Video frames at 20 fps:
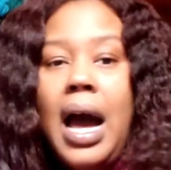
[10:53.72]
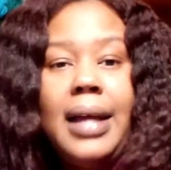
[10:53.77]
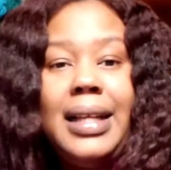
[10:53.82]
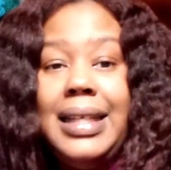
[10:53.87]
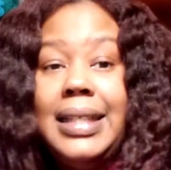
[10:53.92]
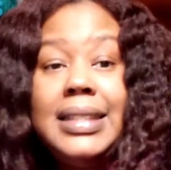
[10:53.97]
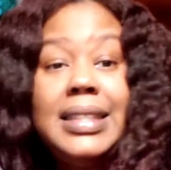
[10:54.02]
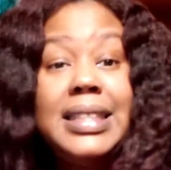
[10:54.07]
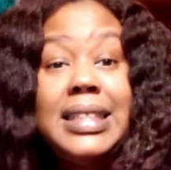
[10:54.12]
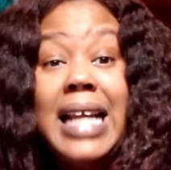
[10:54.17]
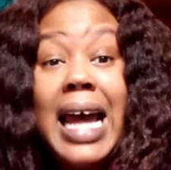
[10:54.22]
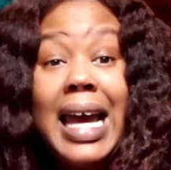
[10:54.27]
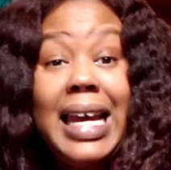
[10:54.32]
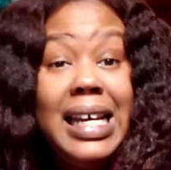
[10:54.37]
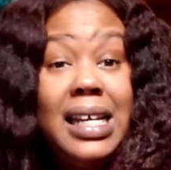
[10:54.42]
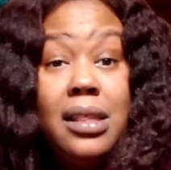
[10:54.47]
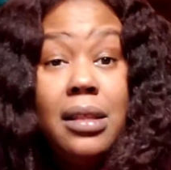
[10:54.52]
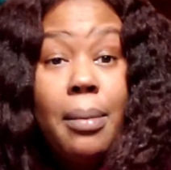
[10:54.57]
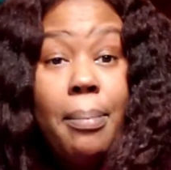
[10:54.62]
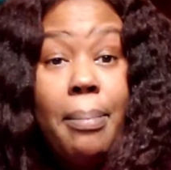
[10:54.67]
It's not
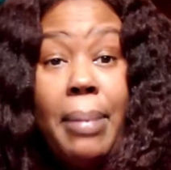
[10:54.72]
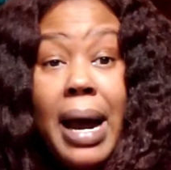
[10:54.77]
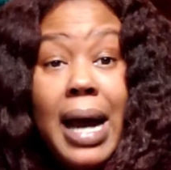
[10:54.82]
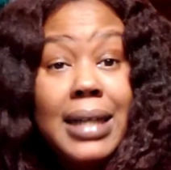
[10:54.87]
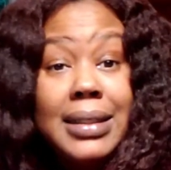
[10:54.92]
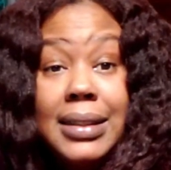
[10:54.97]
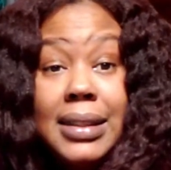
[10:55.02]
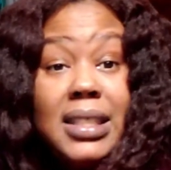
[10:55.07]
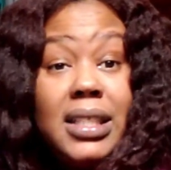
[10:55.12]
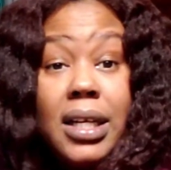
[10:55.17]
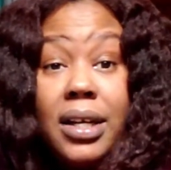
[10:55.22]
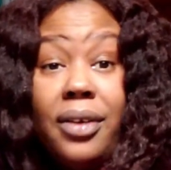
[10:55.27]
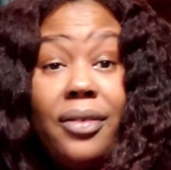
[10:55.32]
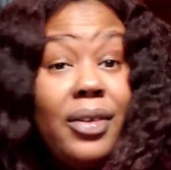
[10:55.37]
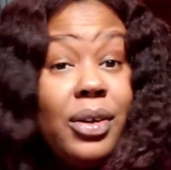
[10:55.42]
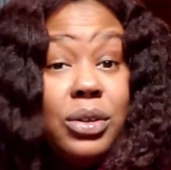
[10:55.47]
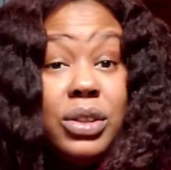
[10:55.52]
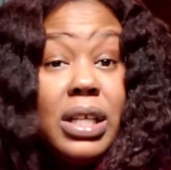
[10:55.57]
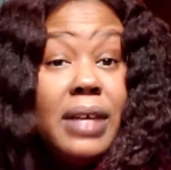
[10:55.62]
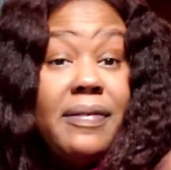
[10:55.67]
in the box. None of
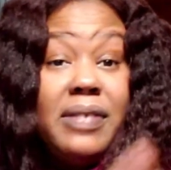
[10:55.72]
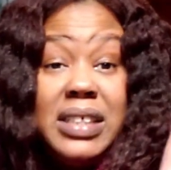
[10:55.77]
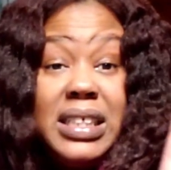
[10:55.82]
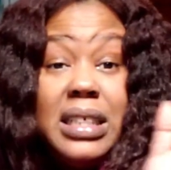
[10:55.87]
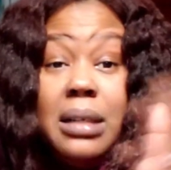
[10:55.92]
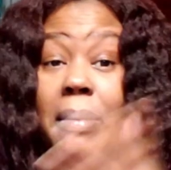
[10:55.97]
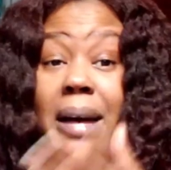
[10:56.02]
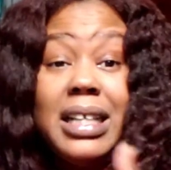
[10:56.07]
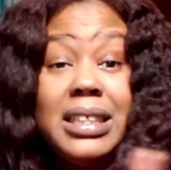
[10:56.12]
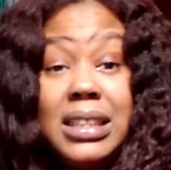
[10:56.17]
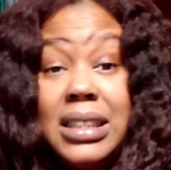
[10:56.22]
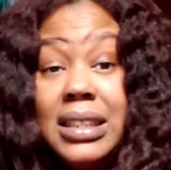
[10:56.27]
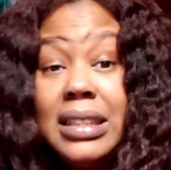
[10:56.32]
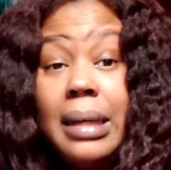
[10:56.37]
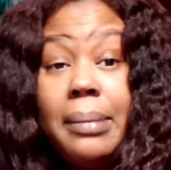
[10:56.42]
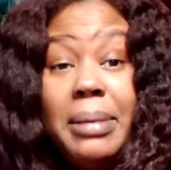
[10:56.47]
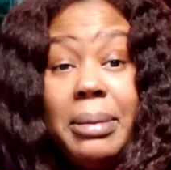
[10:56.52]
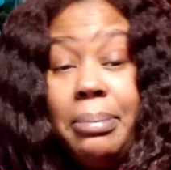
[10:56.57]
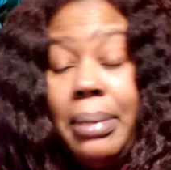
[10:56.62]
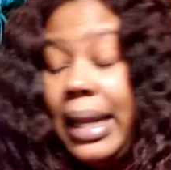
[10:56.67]
her stuff is in the box because
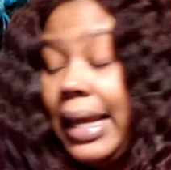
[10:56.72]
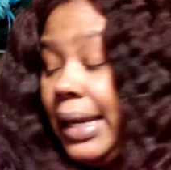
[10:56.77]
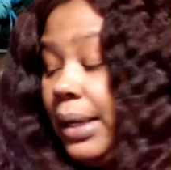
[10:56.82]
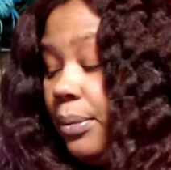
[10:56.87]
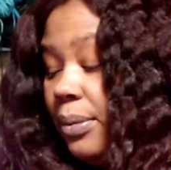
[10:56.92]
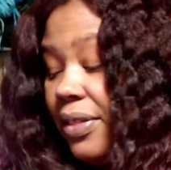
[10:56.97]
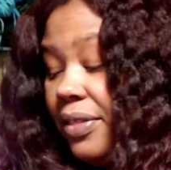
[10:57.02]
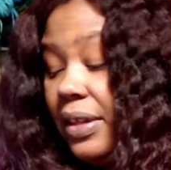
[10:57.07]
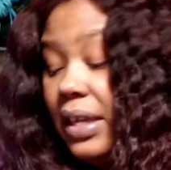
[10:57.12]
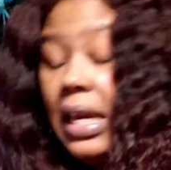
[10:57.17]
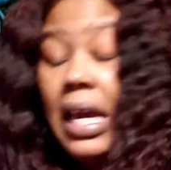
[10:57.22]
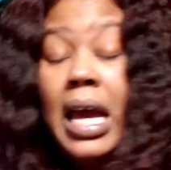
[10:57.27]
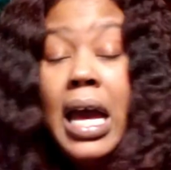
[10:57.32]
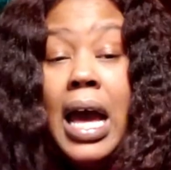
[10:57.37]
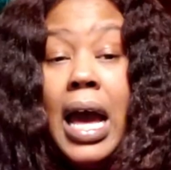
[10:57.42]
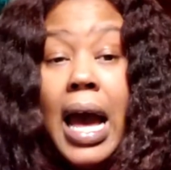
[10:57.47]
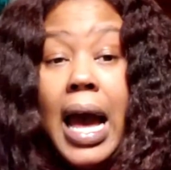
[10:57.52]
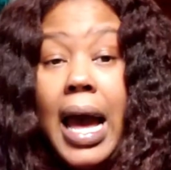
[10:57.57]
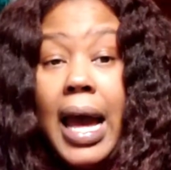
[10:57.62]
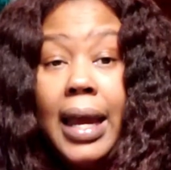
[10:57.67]
I've been playing with it.
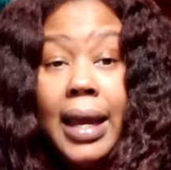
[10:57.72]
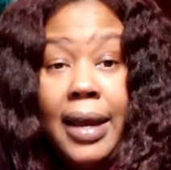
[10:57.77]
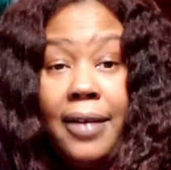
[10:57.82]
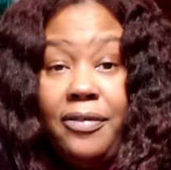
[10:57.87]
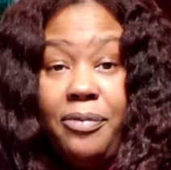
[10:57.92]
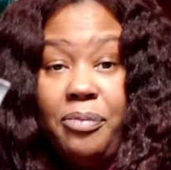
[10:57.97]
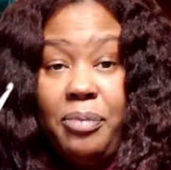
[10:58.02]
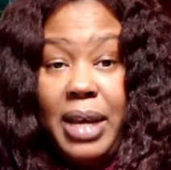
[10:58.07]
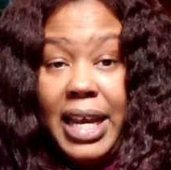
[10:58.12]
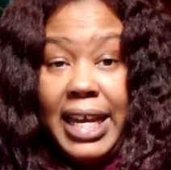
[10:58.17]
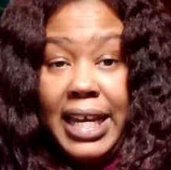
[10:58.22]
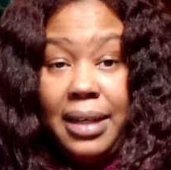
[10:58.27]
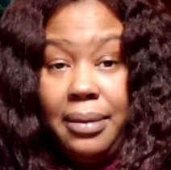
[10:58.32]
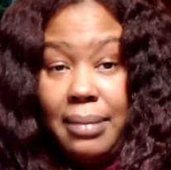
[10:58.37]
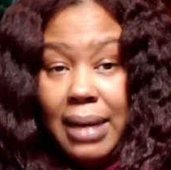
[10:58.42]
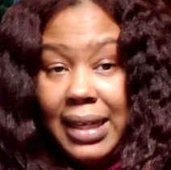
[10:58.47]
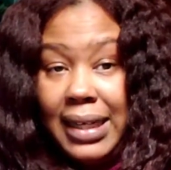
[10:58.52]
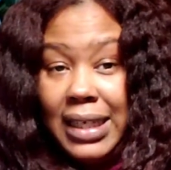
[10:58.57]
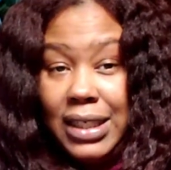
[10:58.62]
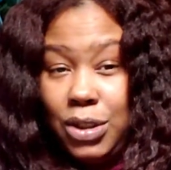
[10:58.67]
I have made
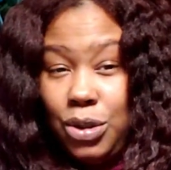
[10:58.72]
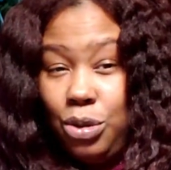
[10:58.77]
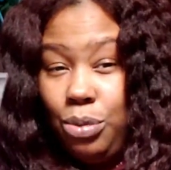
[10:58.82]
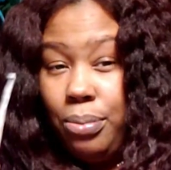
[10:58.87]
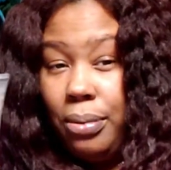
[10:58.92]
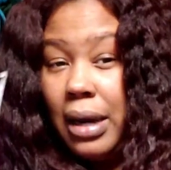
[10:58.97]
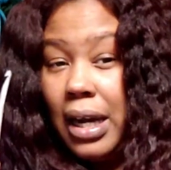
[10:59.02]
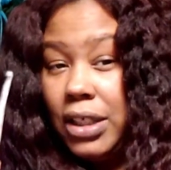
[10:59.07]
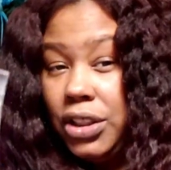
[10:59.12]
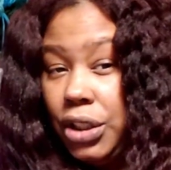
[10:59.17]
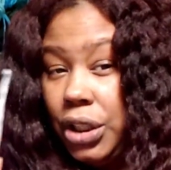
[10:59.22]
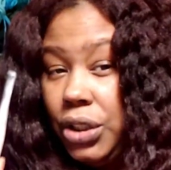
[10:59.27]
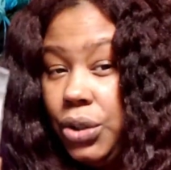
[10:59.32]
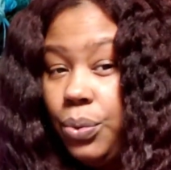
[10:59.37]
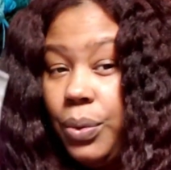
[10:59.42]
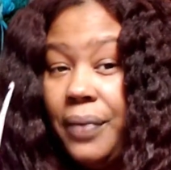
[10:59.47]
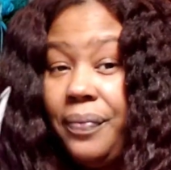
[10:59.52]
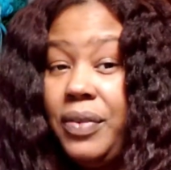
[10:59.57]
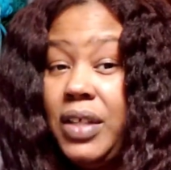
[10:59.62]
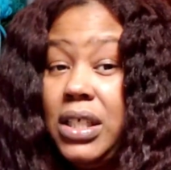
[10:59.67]
my next two projects
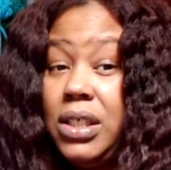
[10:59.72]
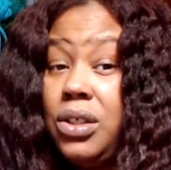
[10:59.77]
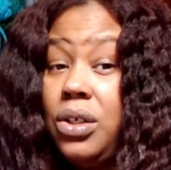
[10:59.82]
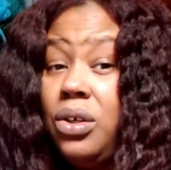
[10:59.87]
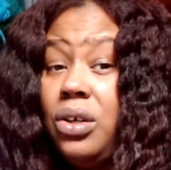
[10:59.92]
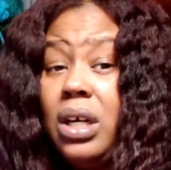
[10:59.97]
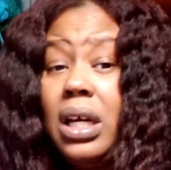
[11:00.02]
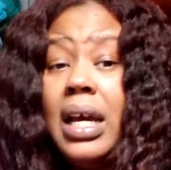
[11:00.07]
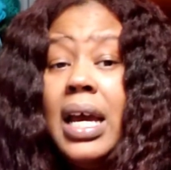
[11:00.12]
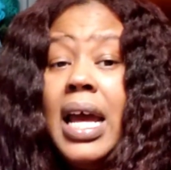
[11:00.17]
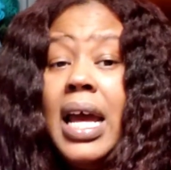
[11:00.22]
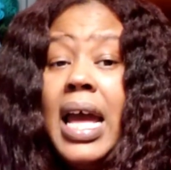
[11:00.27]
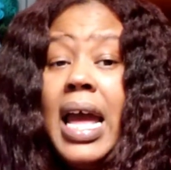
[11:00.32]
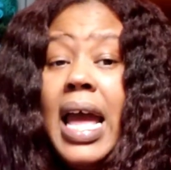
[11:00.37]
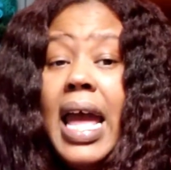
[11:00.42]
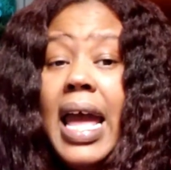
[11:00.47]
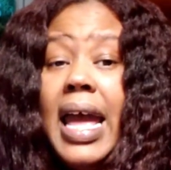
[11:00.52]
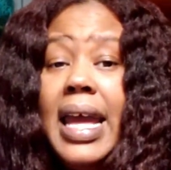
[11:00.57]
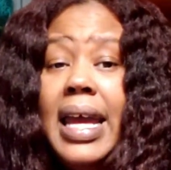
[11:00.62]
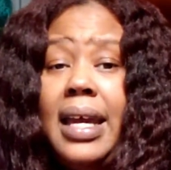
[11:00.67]
with this hook,
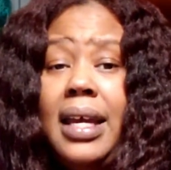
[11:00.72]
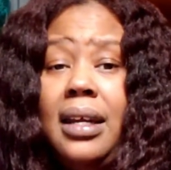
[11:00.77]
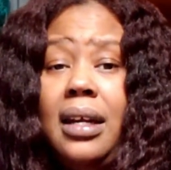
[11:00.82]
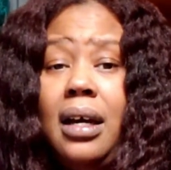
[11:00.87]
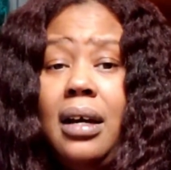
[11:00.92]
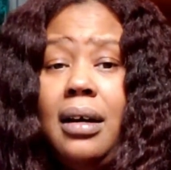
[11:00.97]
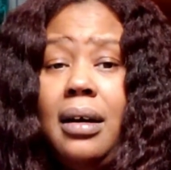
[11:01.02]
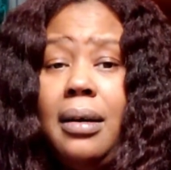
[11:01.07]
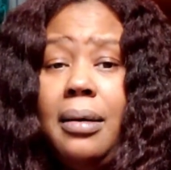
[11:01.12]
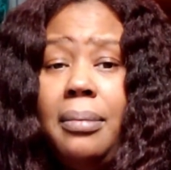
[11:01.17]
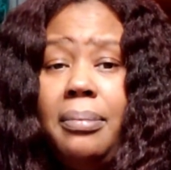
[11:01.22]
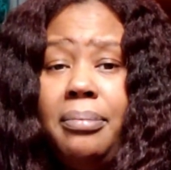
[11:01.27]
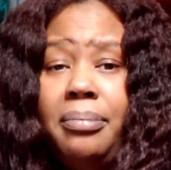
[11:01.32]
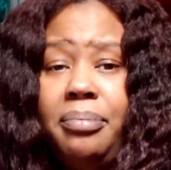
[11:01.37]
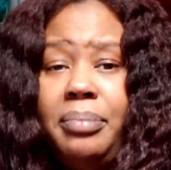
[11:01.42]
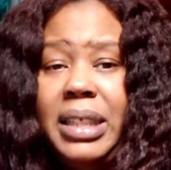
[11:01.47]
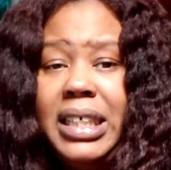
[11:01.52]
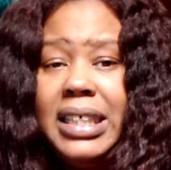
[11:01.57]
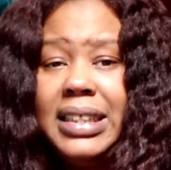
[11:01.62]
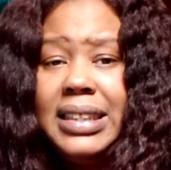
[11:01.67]
and
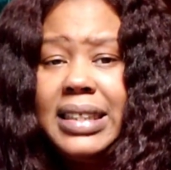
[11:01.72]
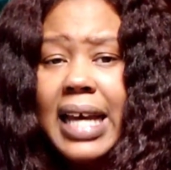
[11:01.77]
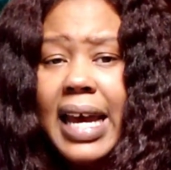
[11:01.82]
because